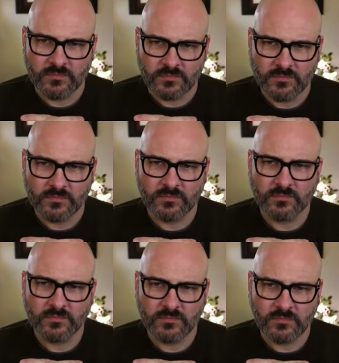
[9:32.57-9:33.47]

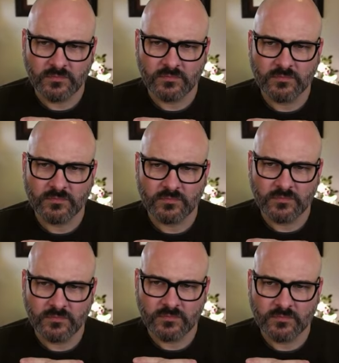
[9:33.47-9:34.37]

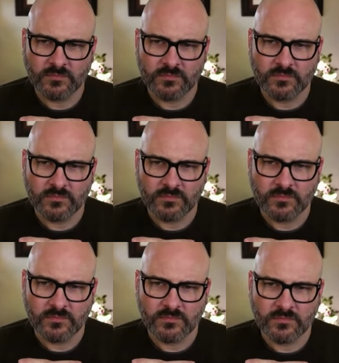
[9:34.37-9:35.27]

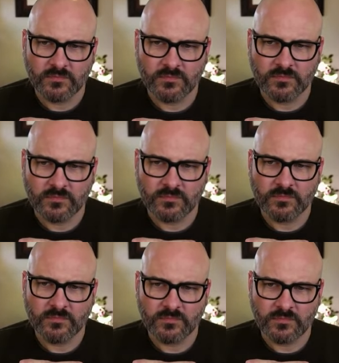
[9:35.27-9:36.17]

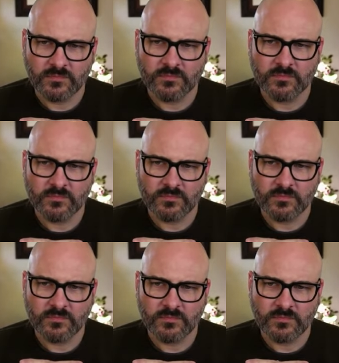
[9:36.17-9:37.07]

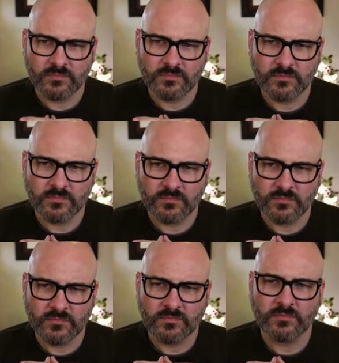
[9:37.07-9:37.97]
[no speech]